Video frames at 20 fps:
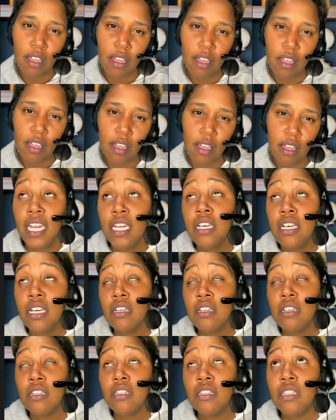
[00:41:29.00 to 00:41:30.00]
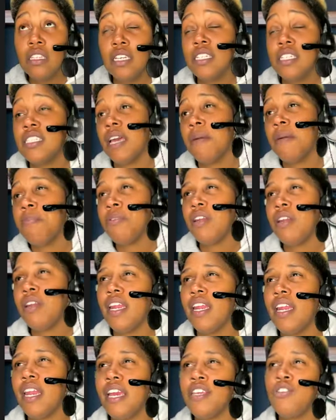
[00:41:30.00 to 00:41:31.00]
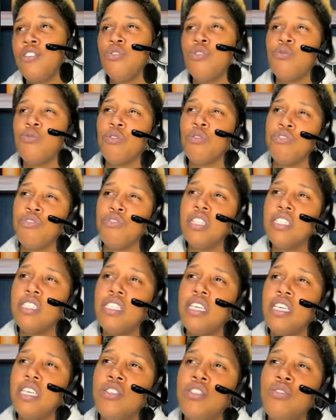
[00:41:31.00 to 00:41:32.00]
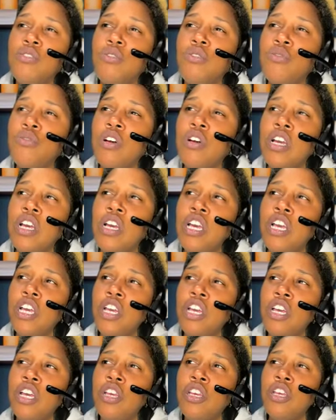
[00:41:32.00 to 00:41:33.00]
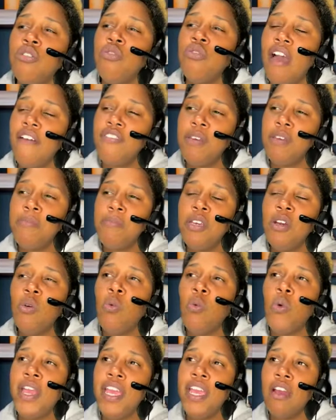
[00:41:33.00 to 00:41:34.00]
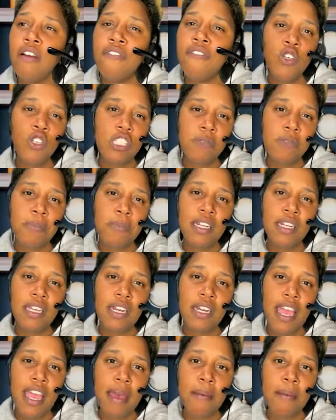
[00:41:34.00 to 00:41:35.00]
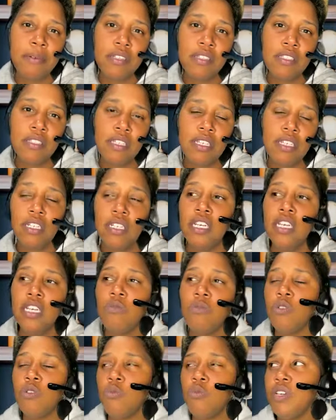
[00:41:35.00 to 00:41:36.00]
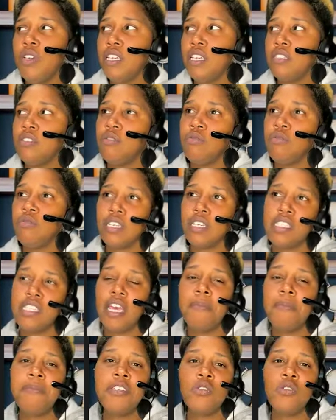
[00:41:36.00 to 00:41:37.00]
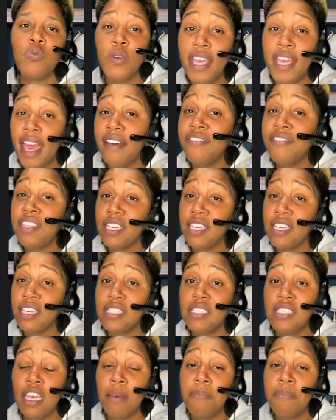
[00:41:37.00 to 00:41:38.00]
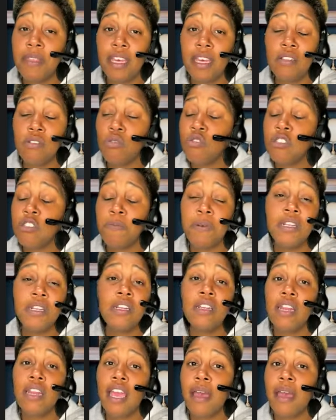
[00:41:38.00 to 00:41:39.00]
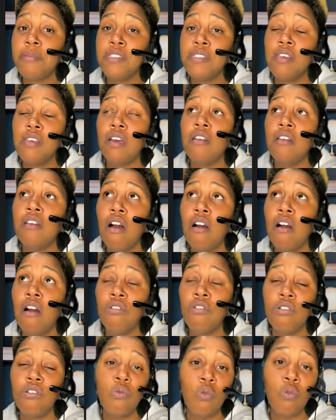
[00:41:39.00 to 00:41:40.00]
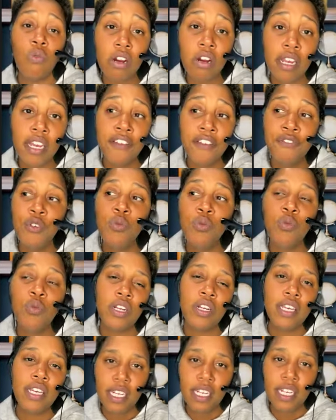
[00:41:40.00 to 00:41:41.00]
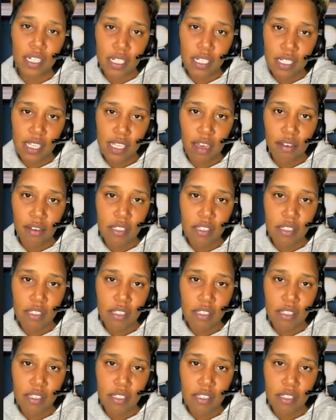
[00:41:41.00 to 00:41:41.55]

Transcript: And the example that I use with real estate. So you have to be aware of your spending habits. And then when we get to acceptance, we have to accept that those spending habits are not going to work if you want to get in this house.